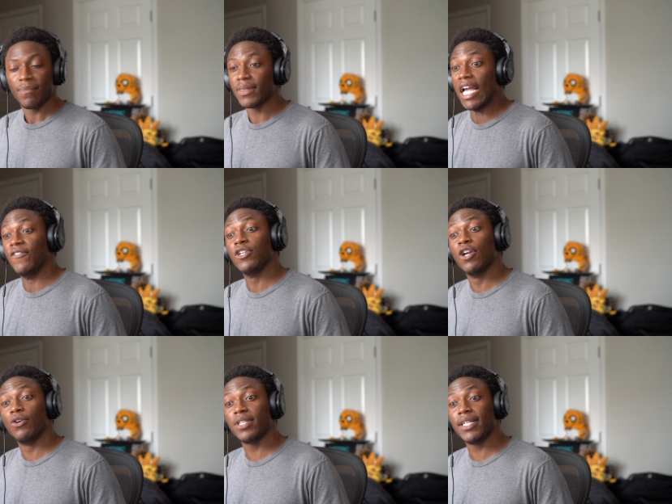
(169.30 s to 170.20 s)
Now, if you
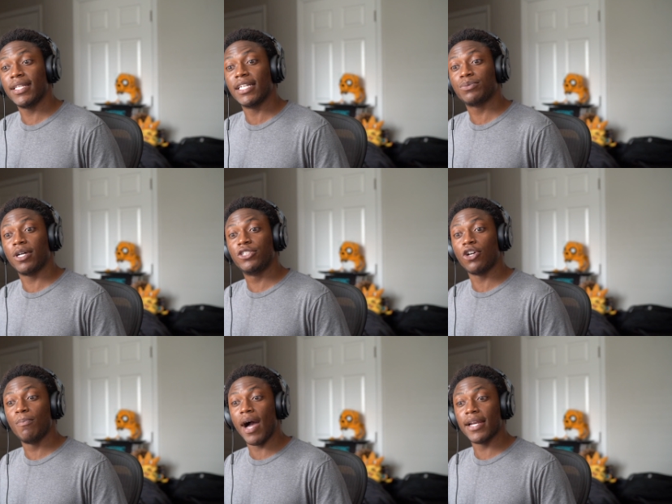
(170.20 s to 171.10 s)
don't think that that's what
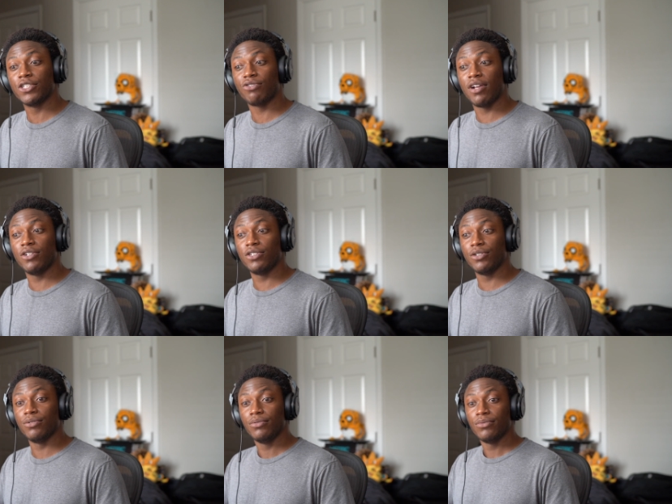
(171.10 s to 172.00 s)
Joe Biden's trying to
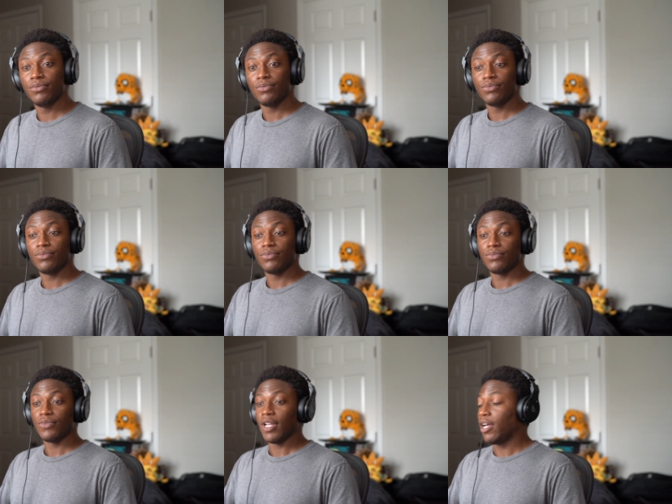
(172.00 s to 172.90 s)
do,
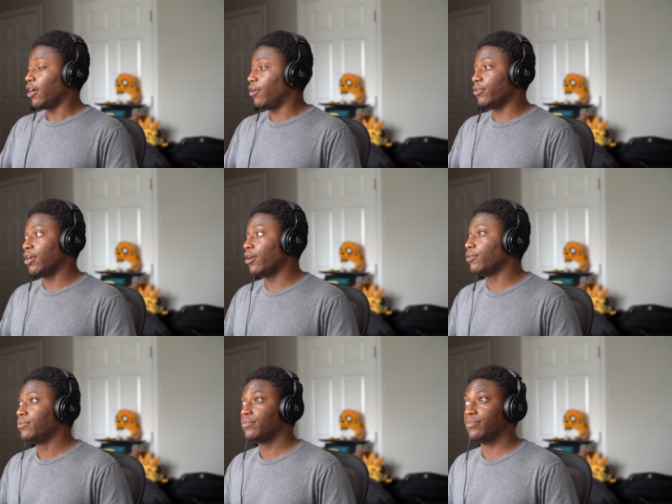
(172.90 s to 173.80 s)
I don't
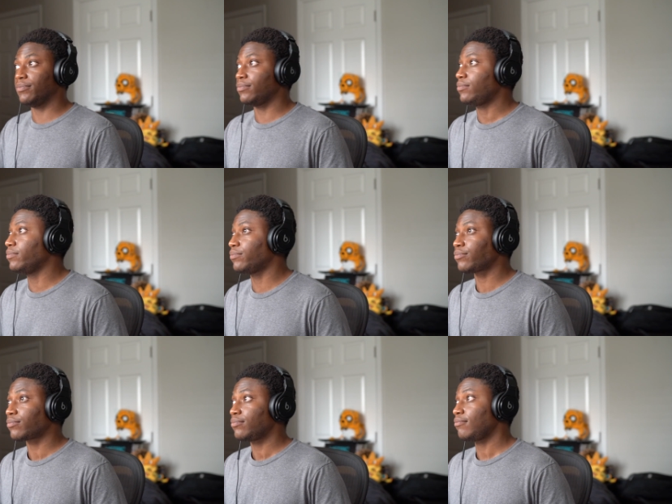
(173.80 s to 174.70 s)
know.
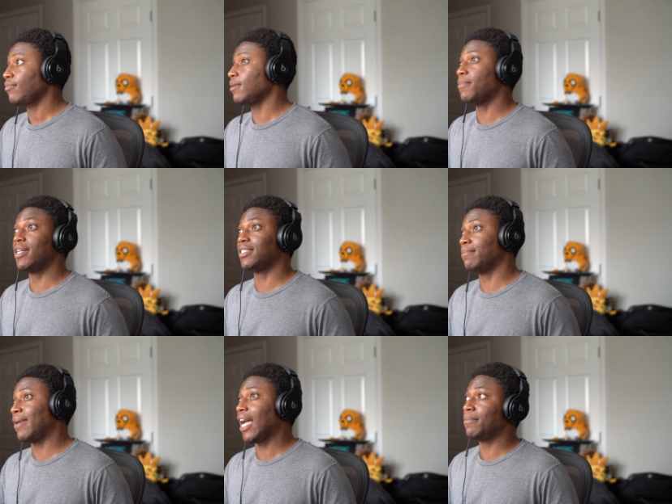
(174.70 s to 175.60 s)
But it's the
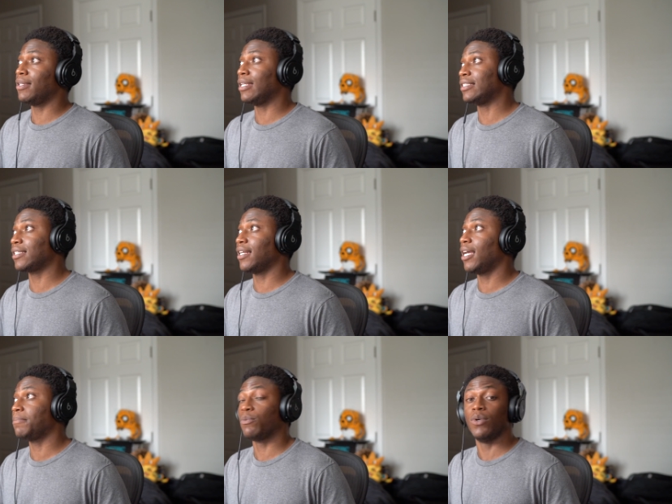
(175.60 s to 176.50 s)
Bible that's gonna
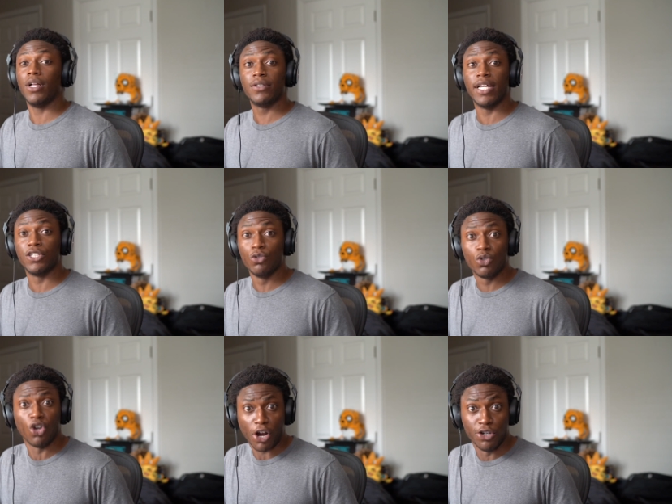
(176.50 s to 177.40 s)
happen. Well, then
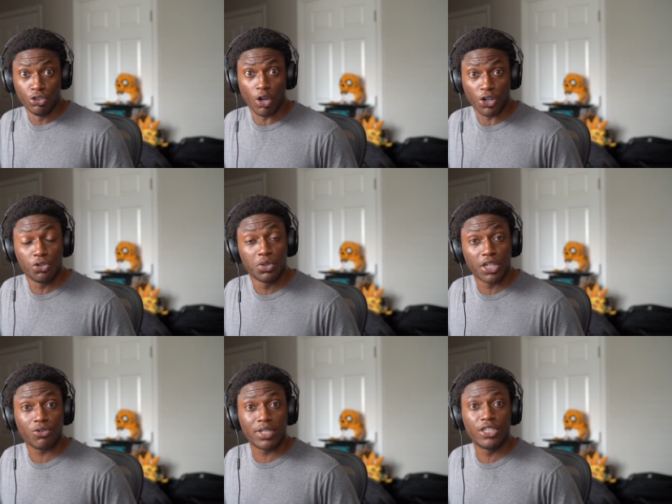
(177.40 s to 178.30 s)
are you
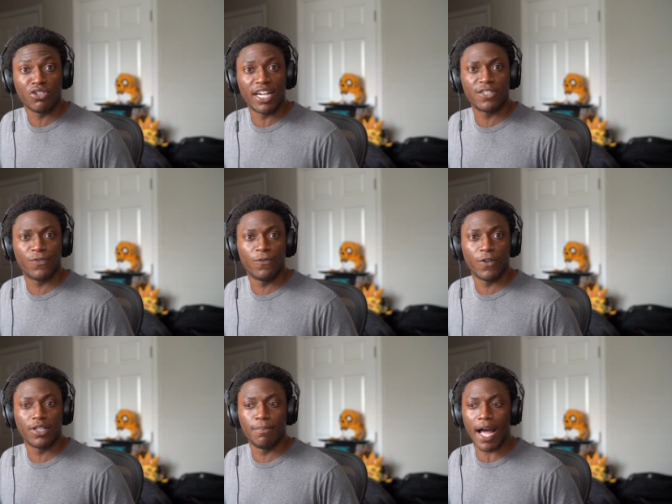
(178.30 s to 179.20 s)
literally trying to
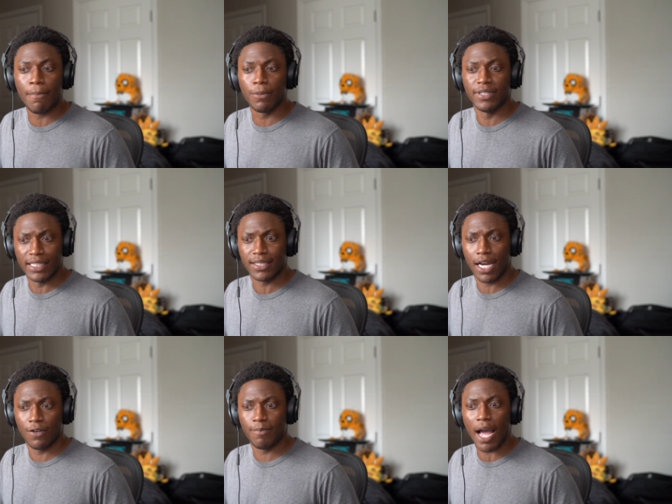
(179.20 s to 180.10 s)
fulfill the Bible, this kind of